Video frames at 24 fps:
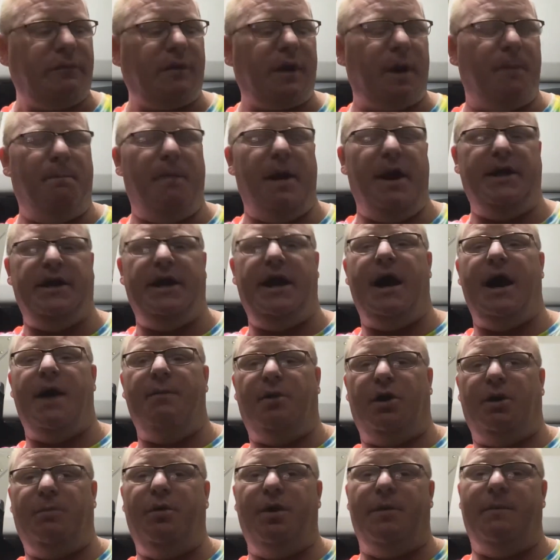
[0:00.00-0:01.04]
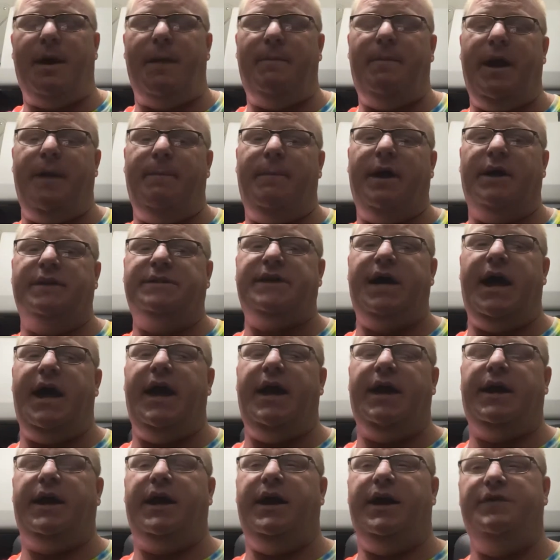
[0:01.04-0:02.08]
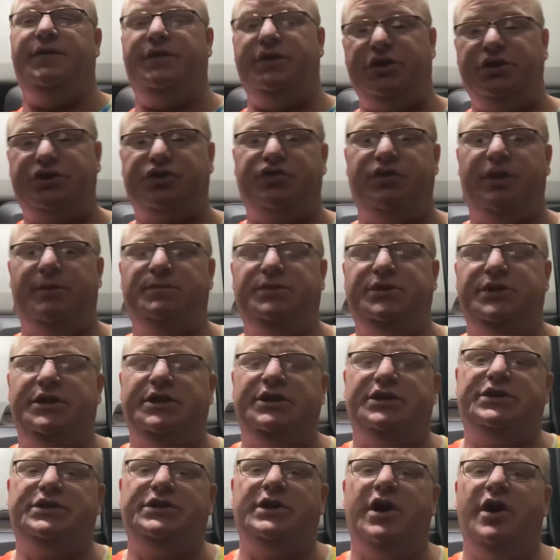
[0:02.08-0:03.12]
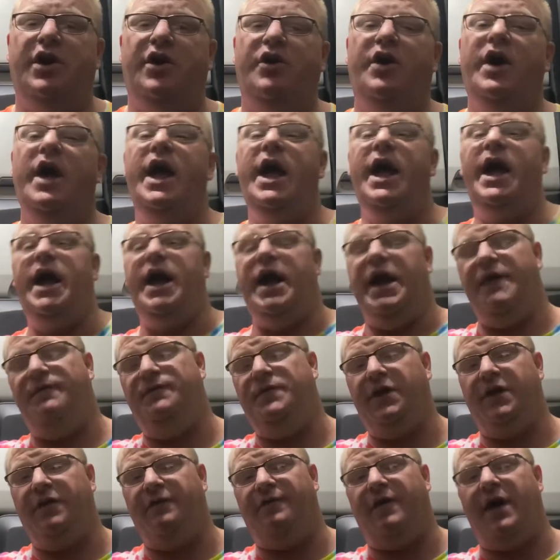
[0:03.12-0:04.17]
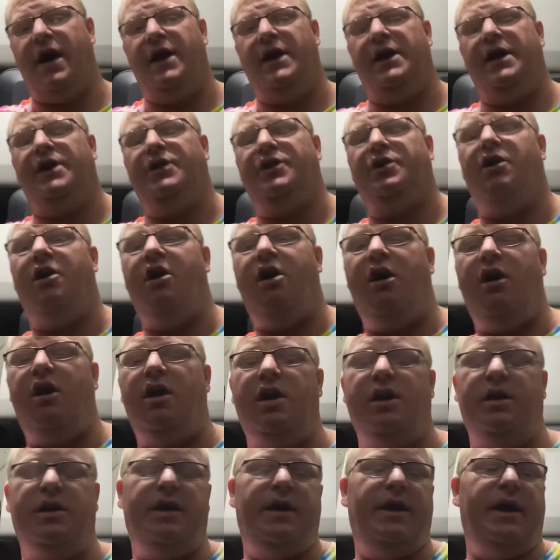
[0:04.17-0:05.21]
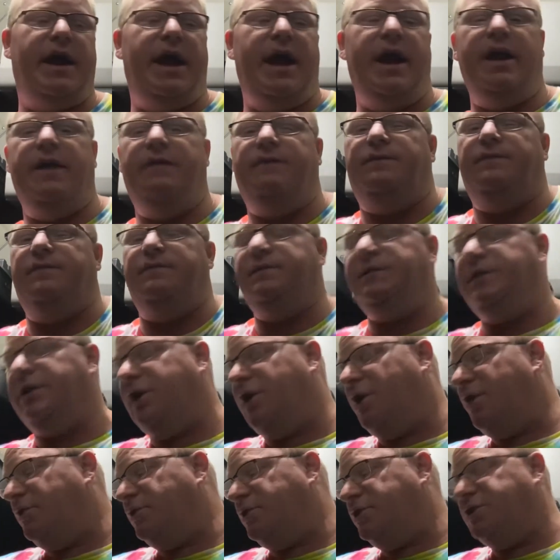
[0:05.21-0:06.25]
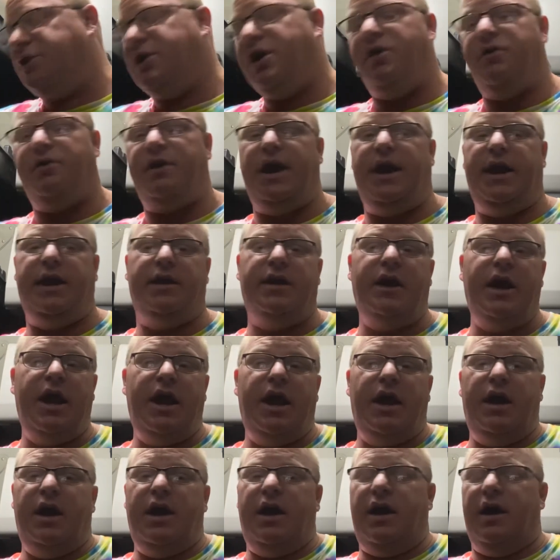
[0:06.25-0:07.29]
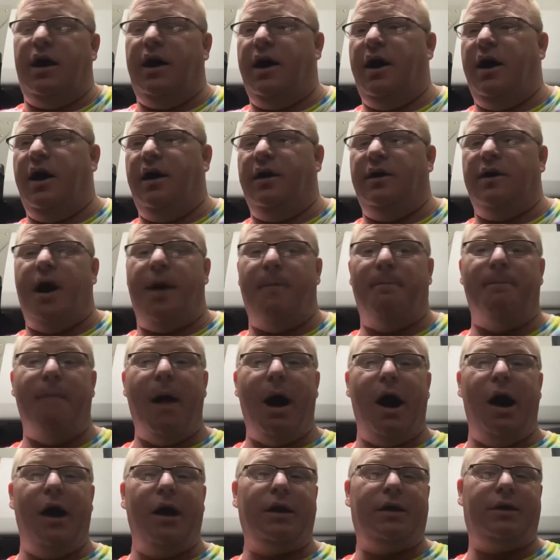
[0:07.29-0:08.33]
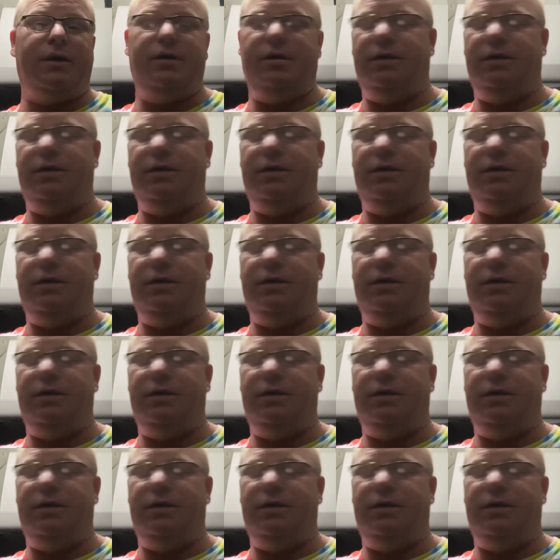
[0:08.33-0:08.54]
But yeah, I'm going to put my PayPal tag in the description. So if you can find it in your heart, hey, you donate $1,